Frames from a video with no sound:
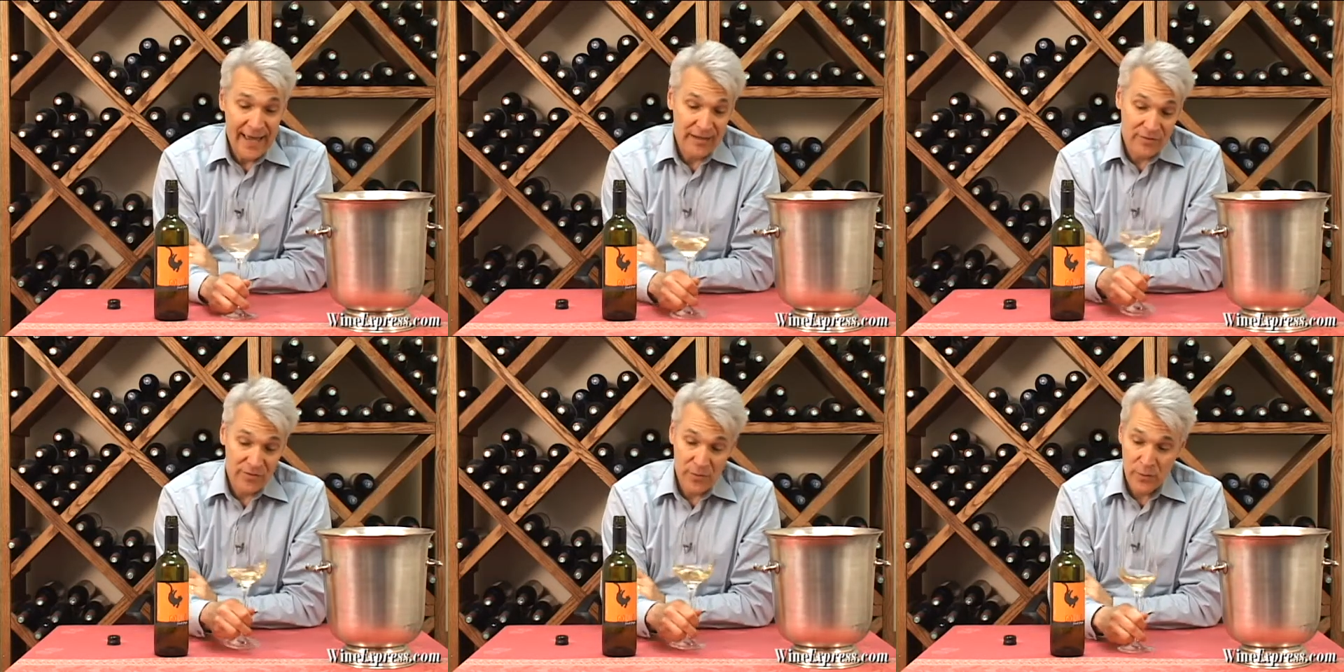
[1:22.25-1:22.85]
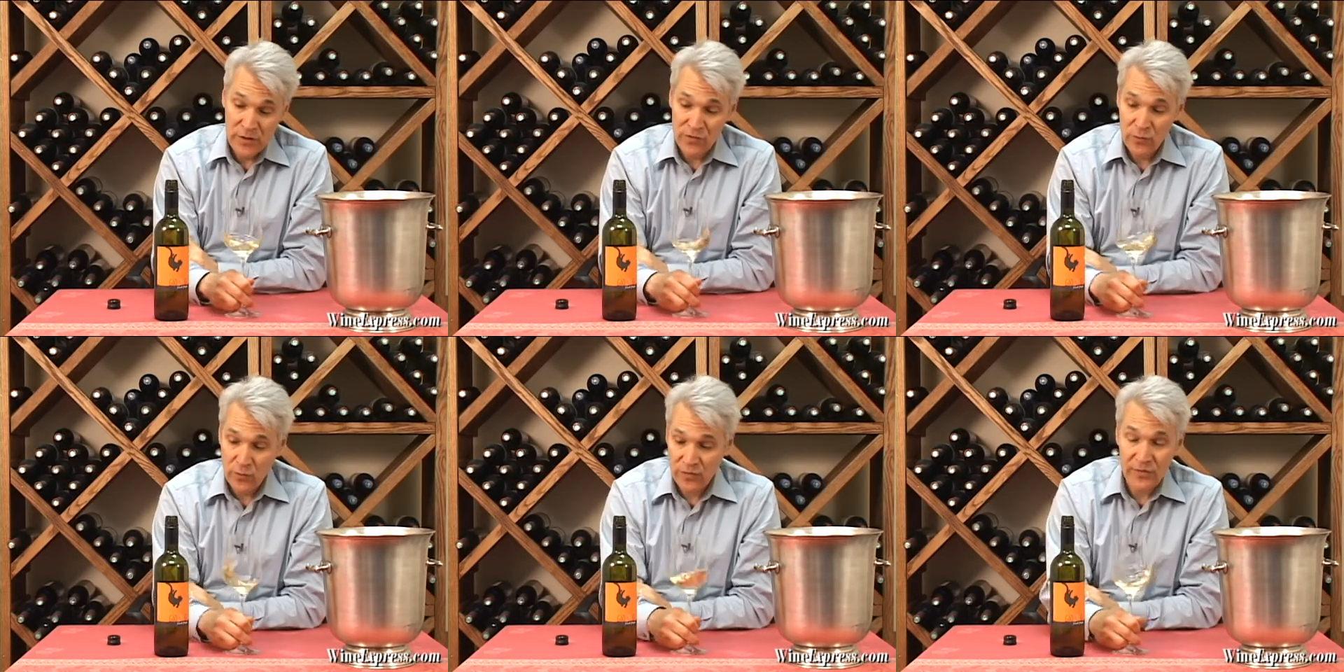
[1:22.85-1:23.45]
And so he
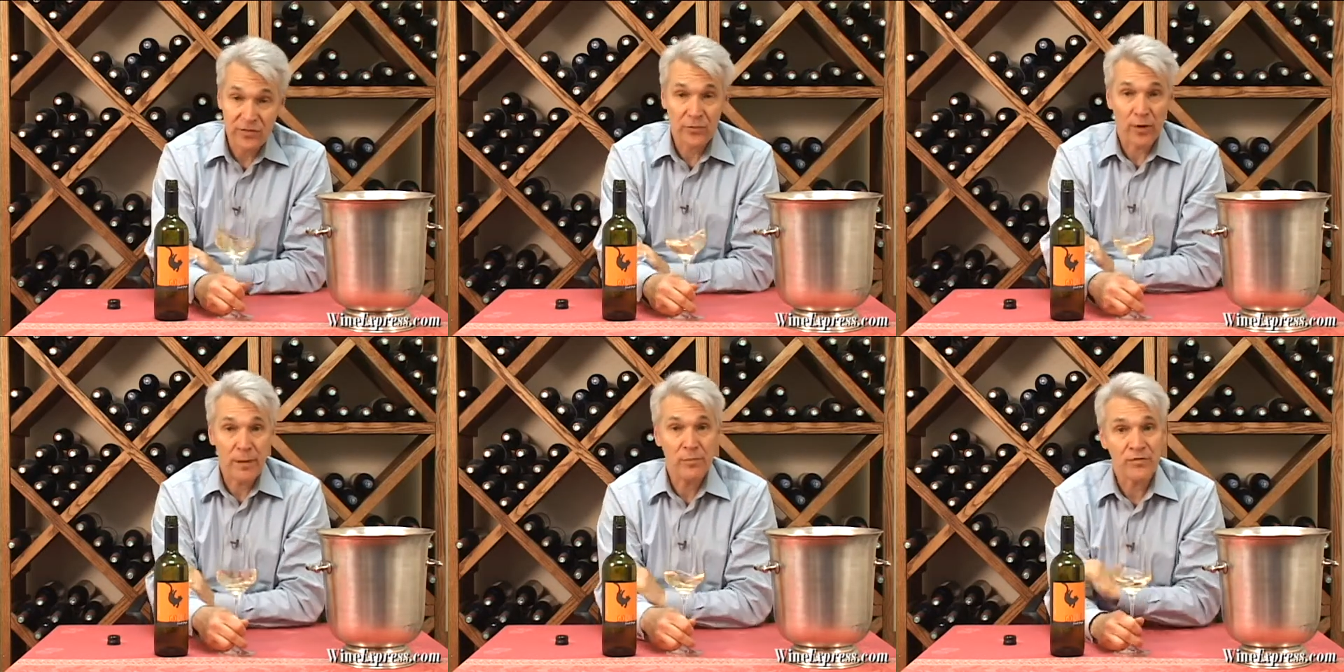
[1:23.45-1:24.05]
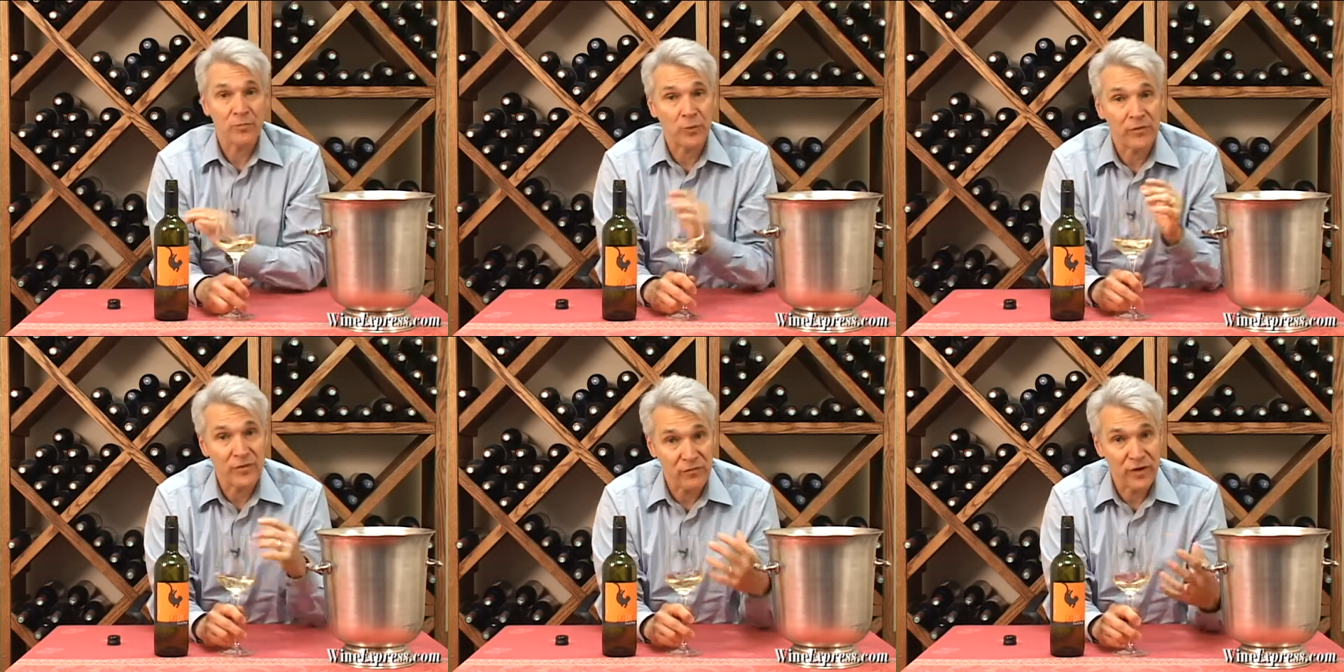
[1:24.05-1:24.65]
sourced these grapes from one
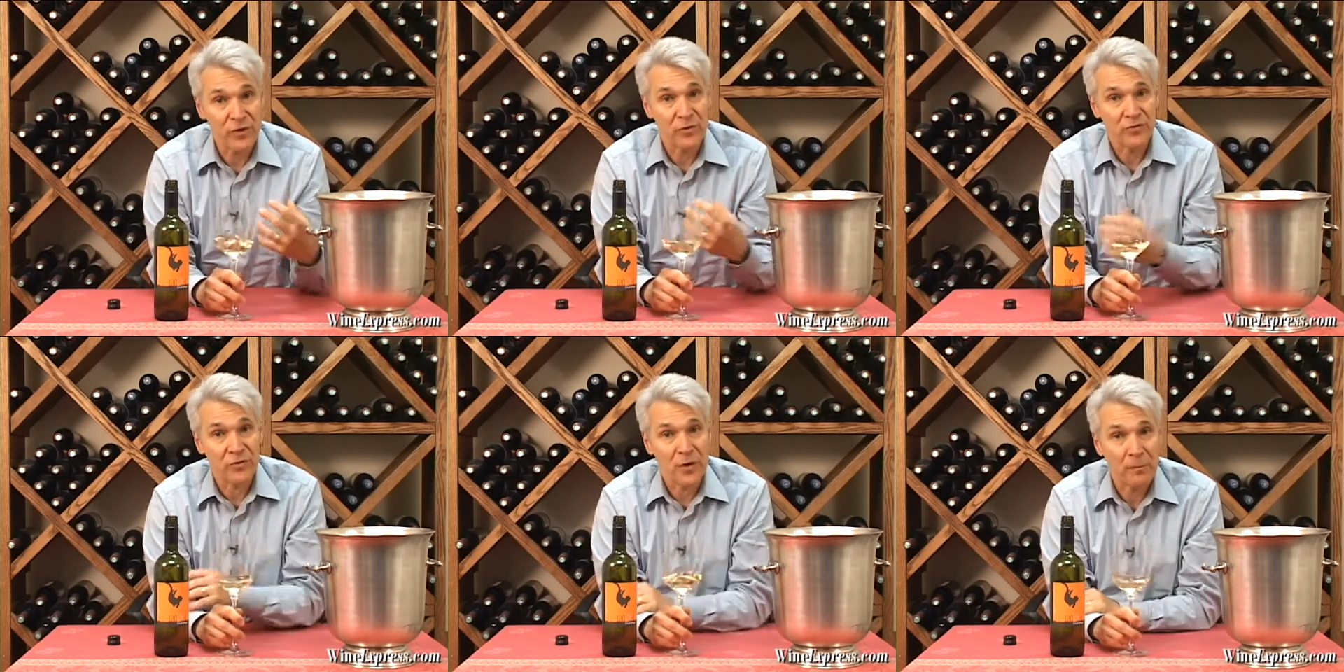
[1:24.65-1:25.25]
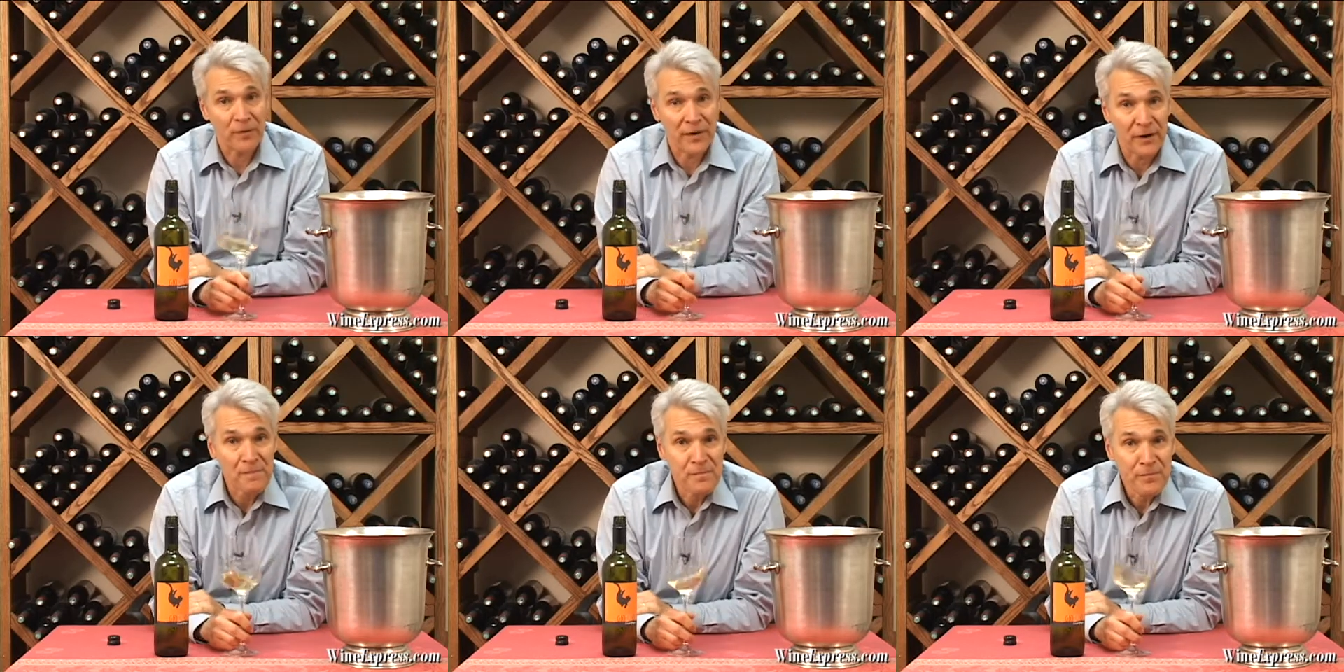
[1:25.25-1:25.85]
of his vineyards up there.